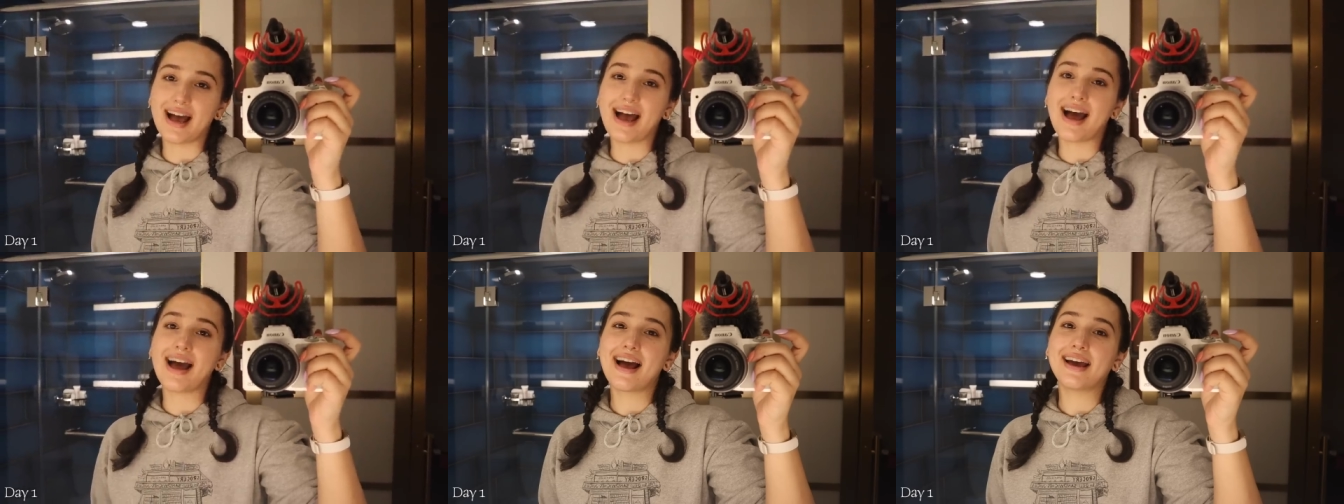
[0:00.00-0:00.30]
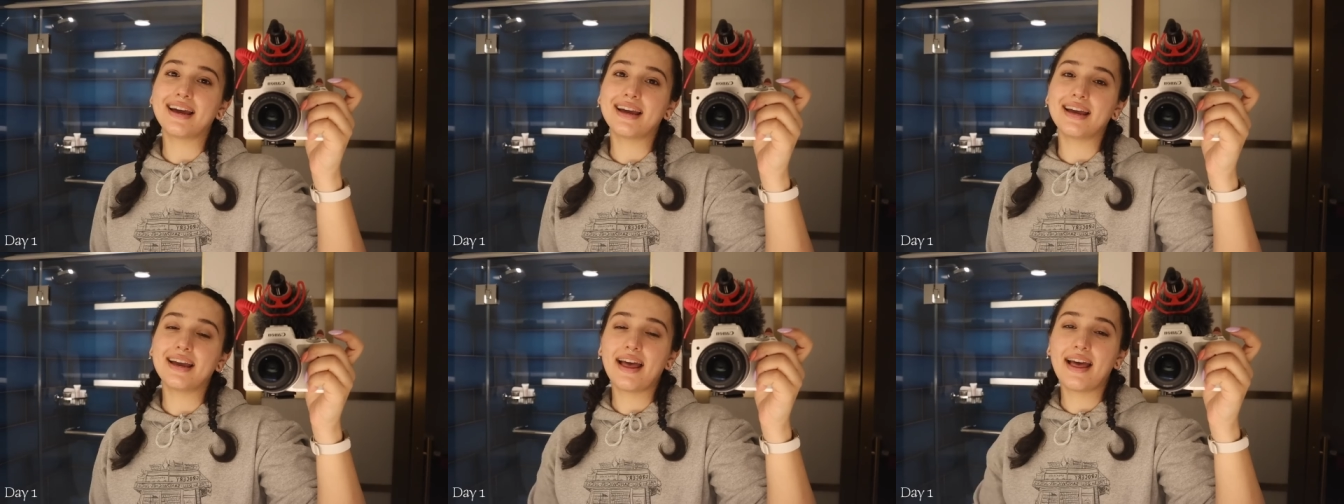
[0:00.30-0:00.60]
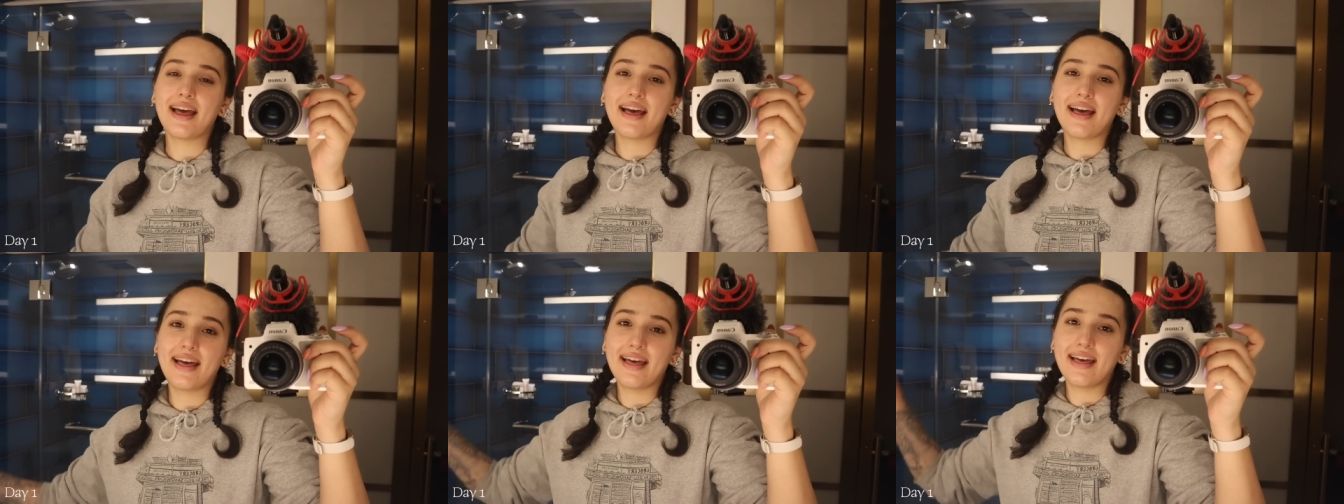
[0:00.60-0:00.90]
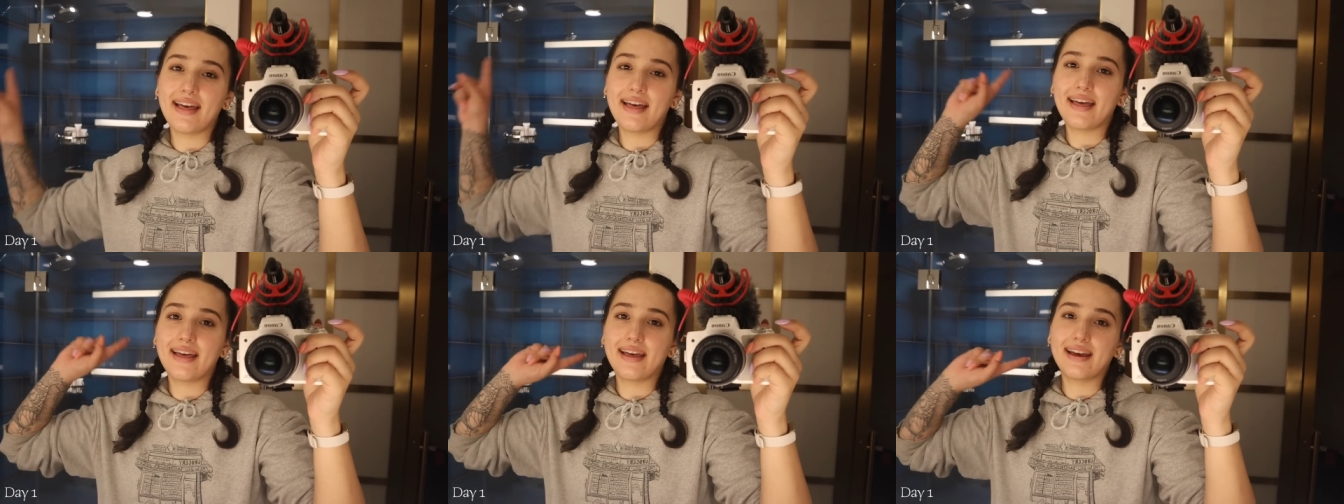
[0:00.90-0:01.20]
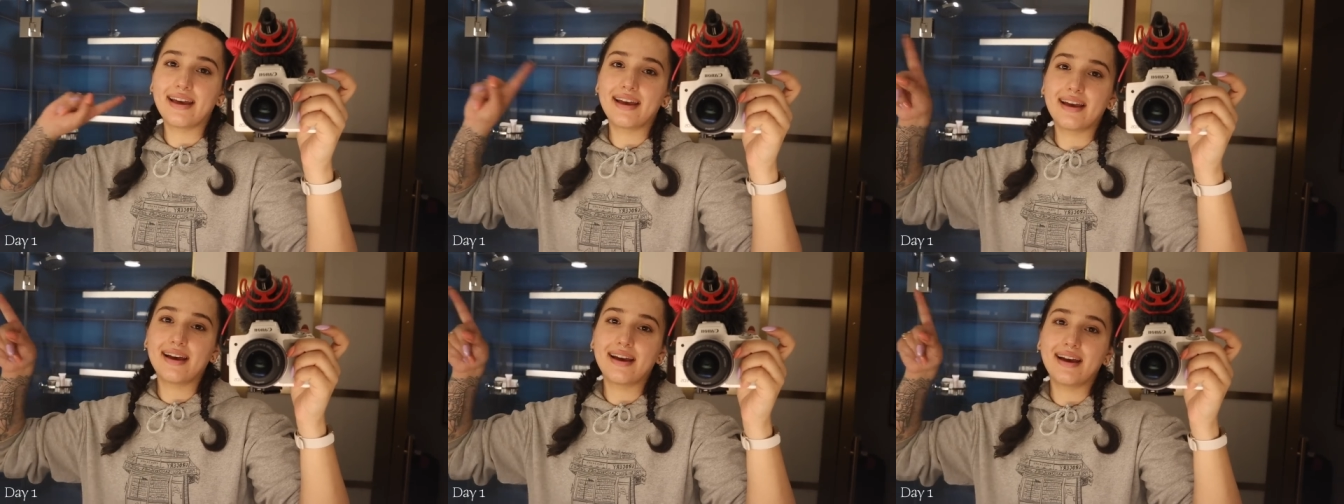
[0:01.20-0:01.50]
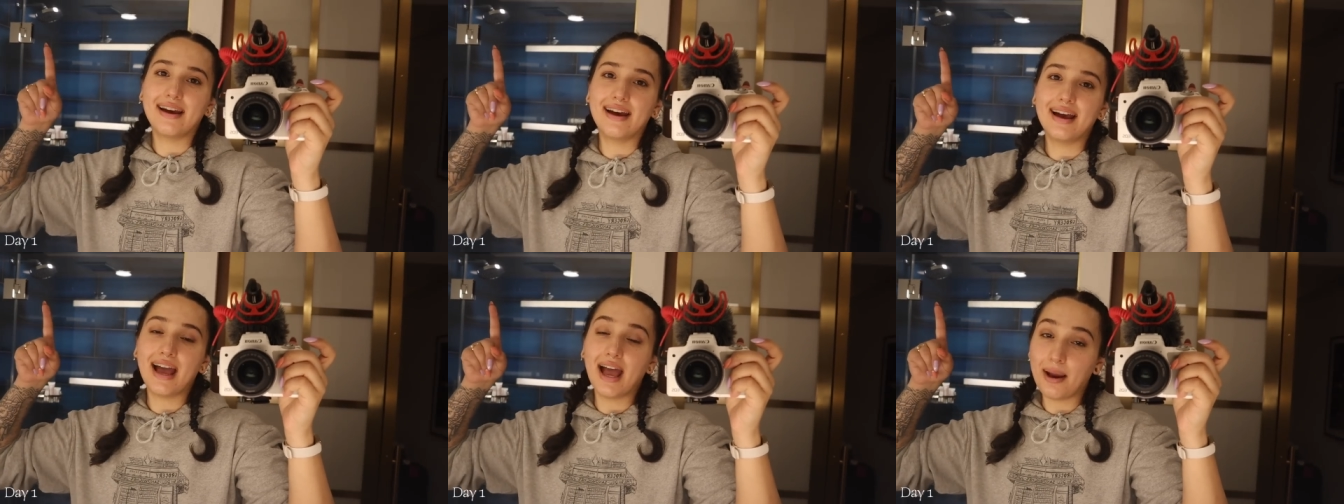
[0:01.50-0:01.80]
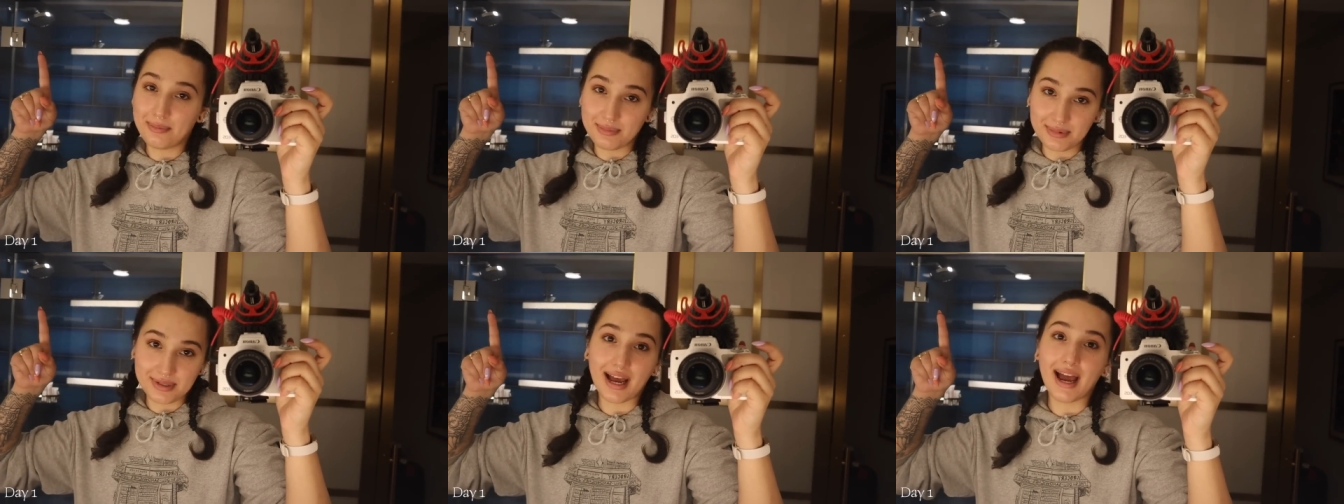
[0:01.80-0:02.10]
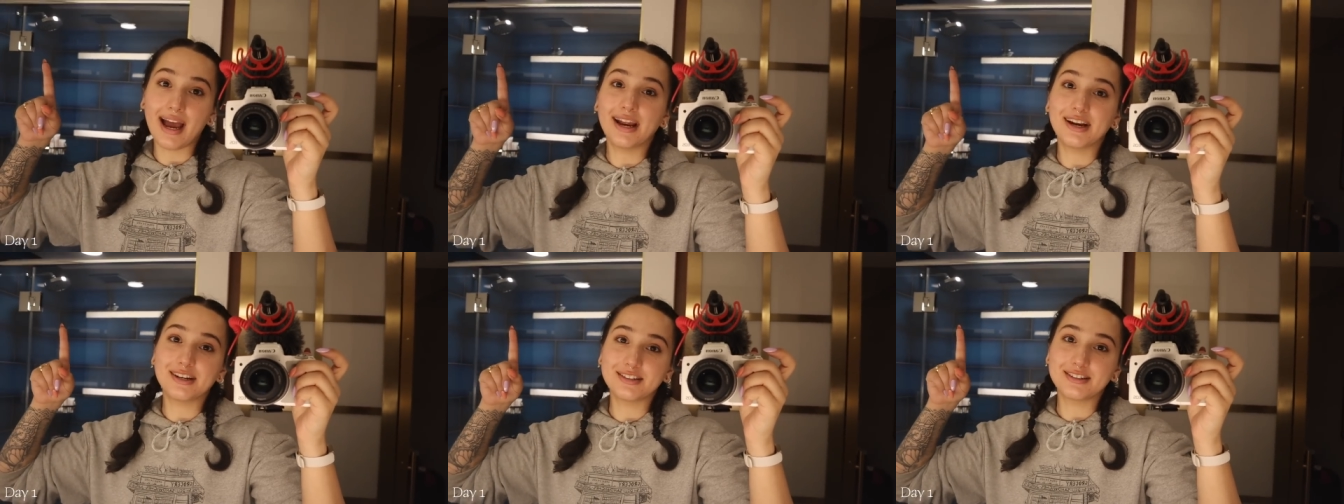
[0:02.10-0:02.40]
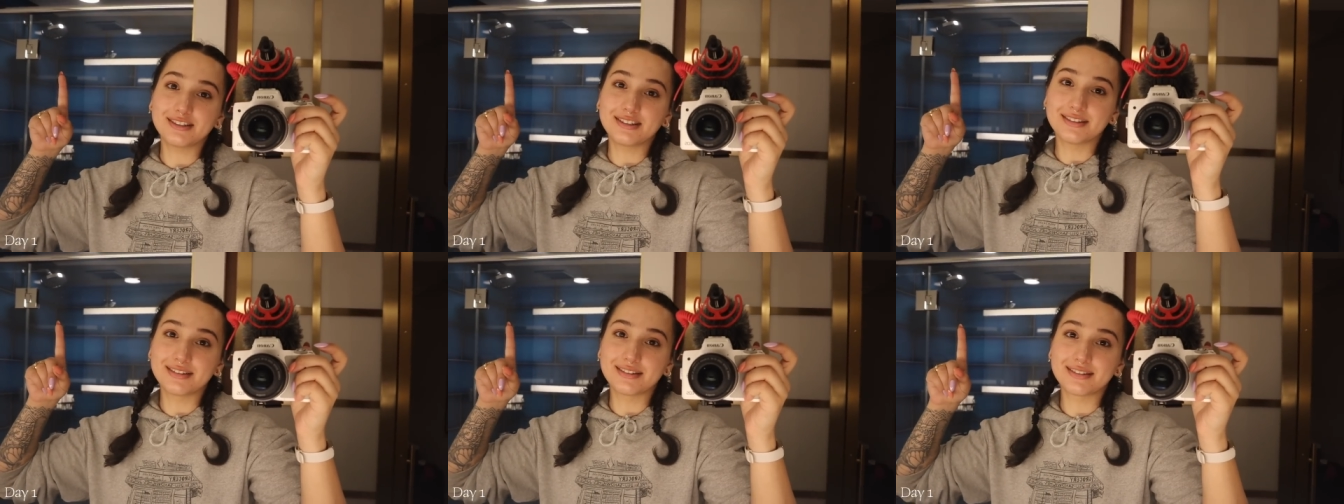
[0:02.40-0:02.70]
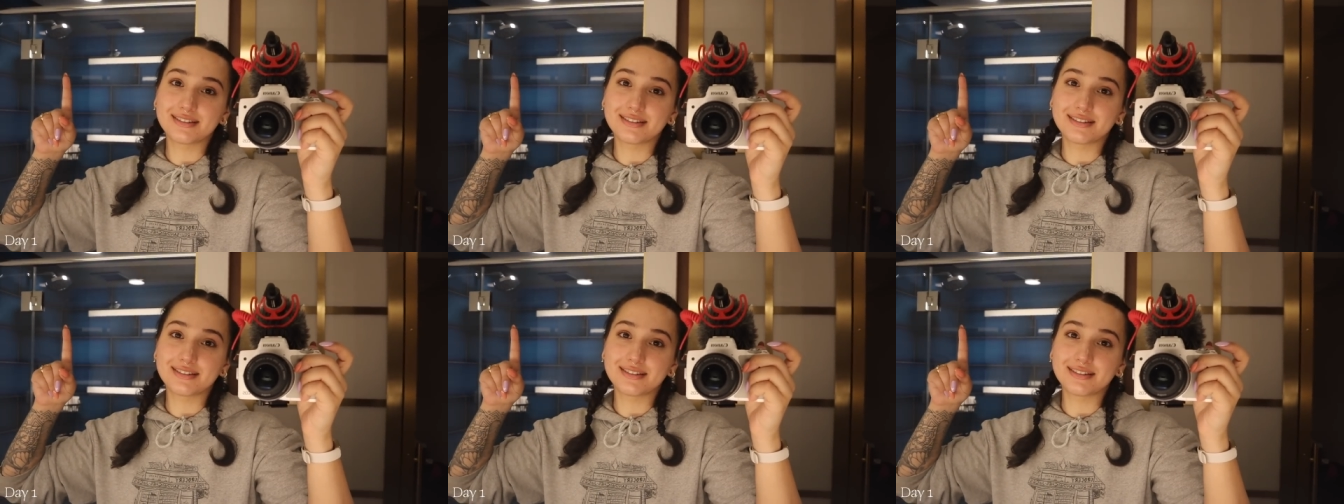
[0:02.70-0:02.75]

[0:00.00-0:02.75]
I am tired.